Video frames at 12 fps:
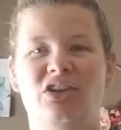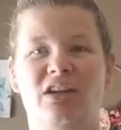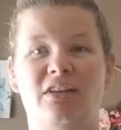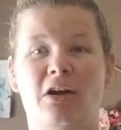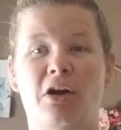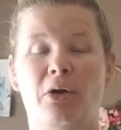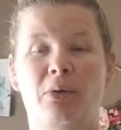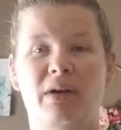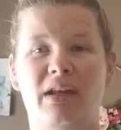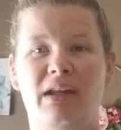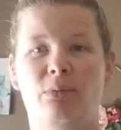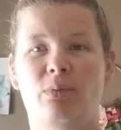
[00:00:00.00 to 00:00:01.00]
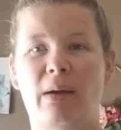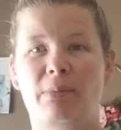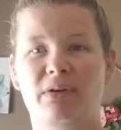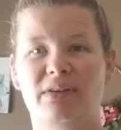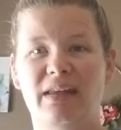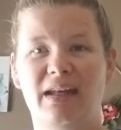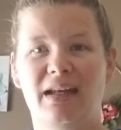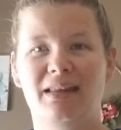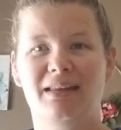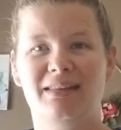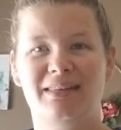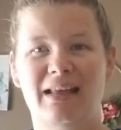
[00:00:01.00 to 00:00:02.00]
is already representing the
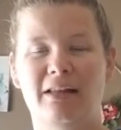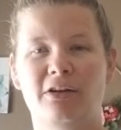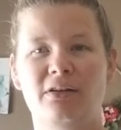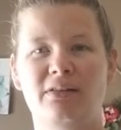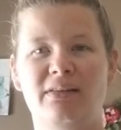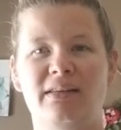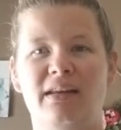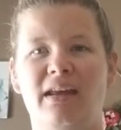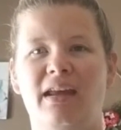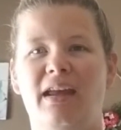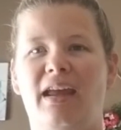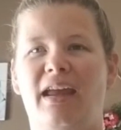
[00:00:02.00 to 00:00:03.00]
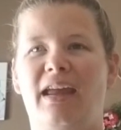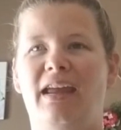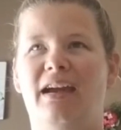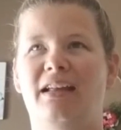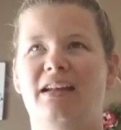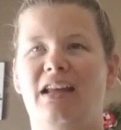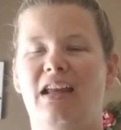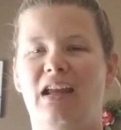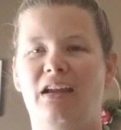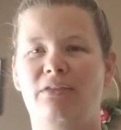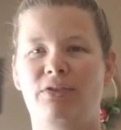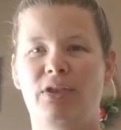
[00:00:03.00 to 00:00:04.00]
sellers, and
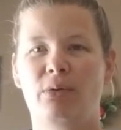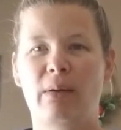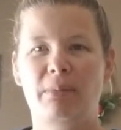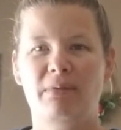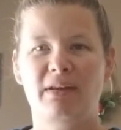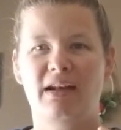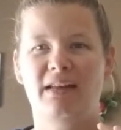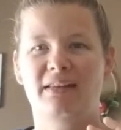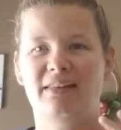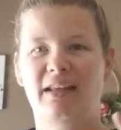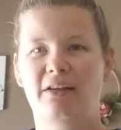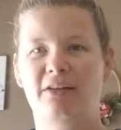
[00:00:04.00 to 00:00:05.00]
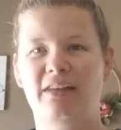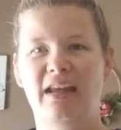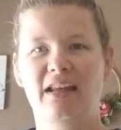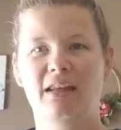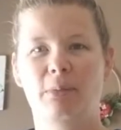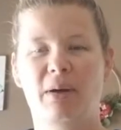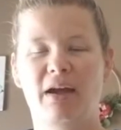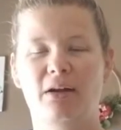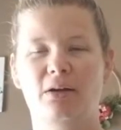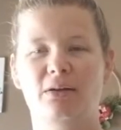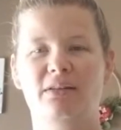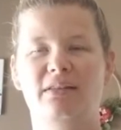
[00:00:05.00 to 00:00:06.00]
if they're representing the sellers and the
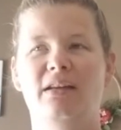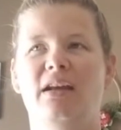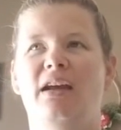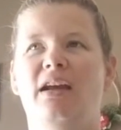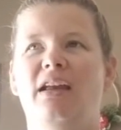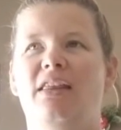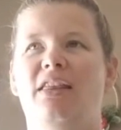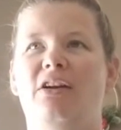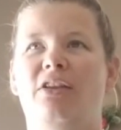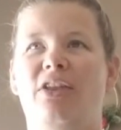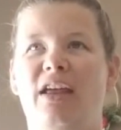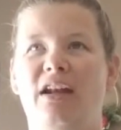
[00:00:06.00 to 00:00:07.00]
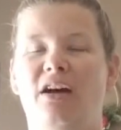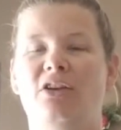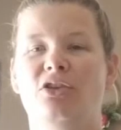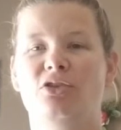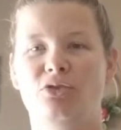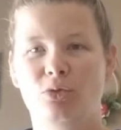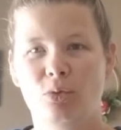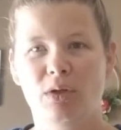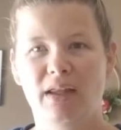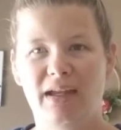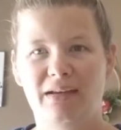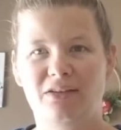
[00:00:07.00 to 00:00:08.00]
buyers, they're then under dual
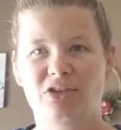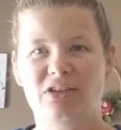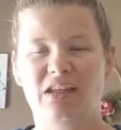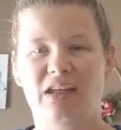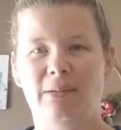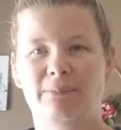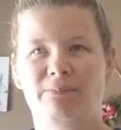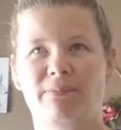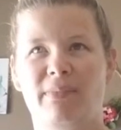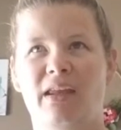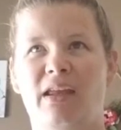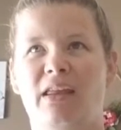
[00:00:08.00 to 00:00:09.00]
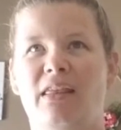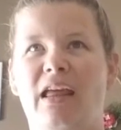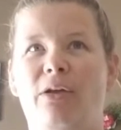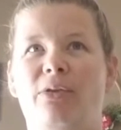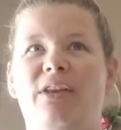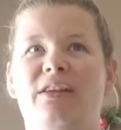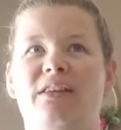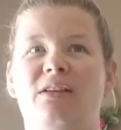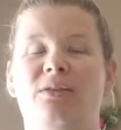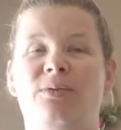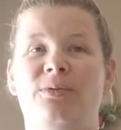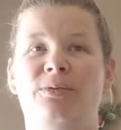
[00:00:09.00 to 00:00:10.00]
agency. Now, this is
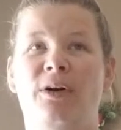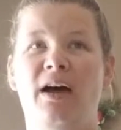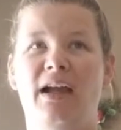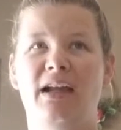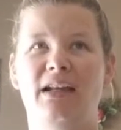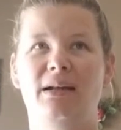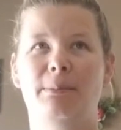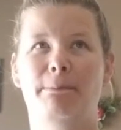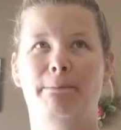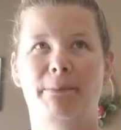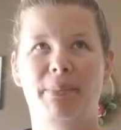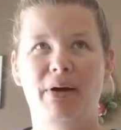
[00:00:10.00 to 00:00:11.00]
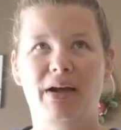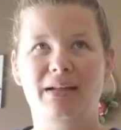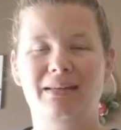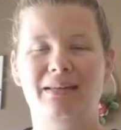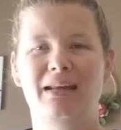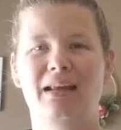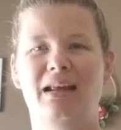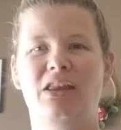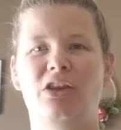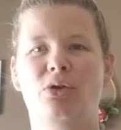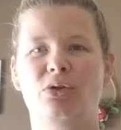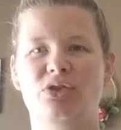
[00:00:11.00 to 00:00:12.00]
fine, but
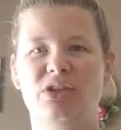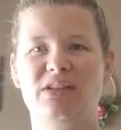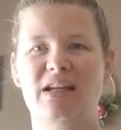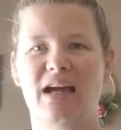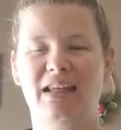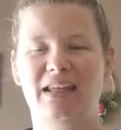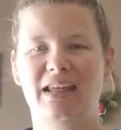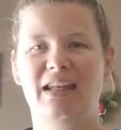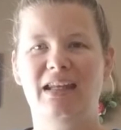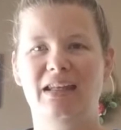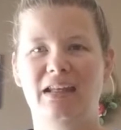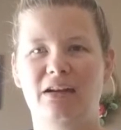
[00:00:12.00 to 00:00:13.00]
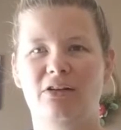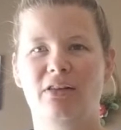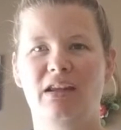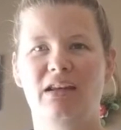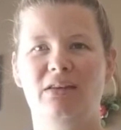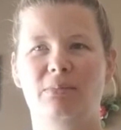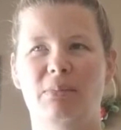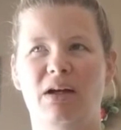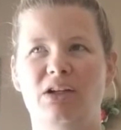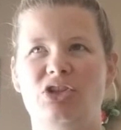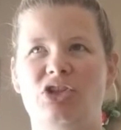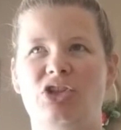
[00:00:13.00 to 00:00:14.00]
you're just not getting nearly as
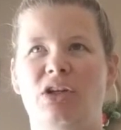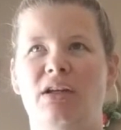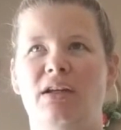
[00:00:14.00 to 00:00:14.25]
much